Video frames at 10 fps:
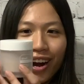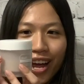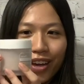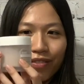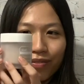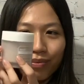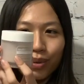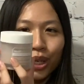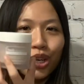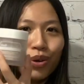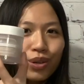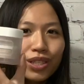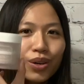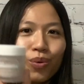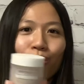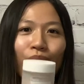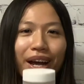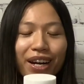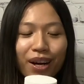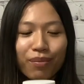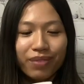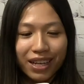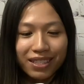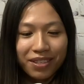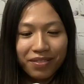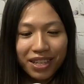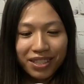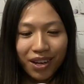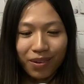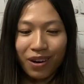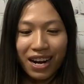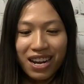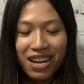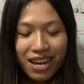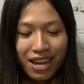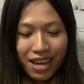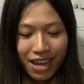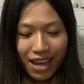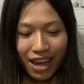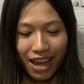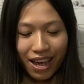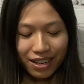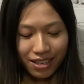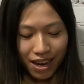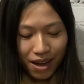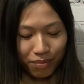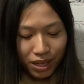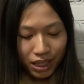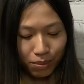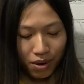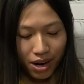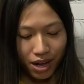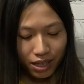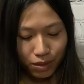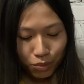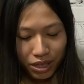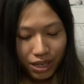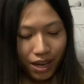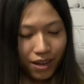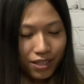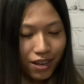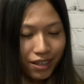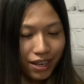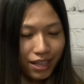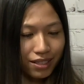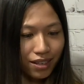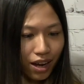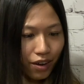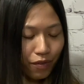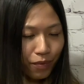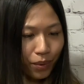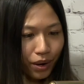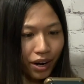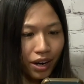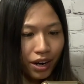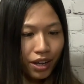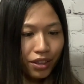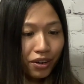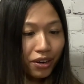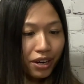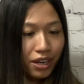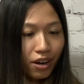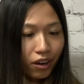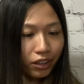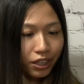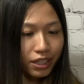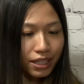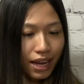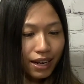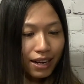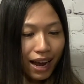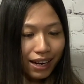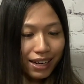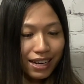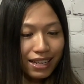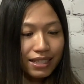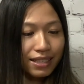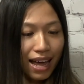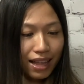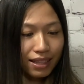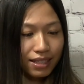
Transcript: I've used quite a bit of this already and um, this product retails on YesStyle for $30.90.